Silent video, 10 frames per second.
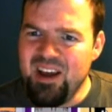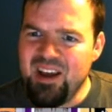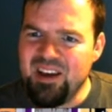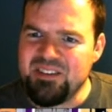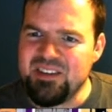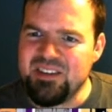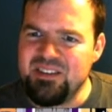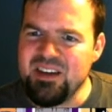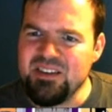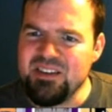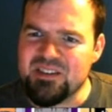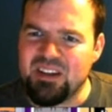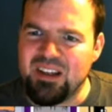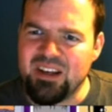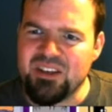and today's
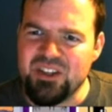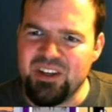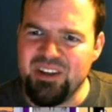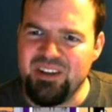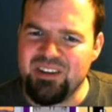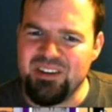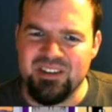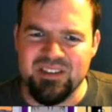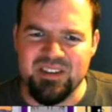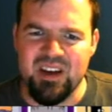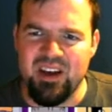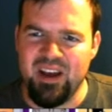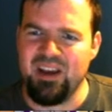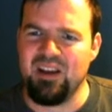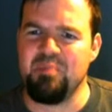selection is
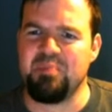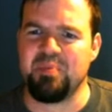Help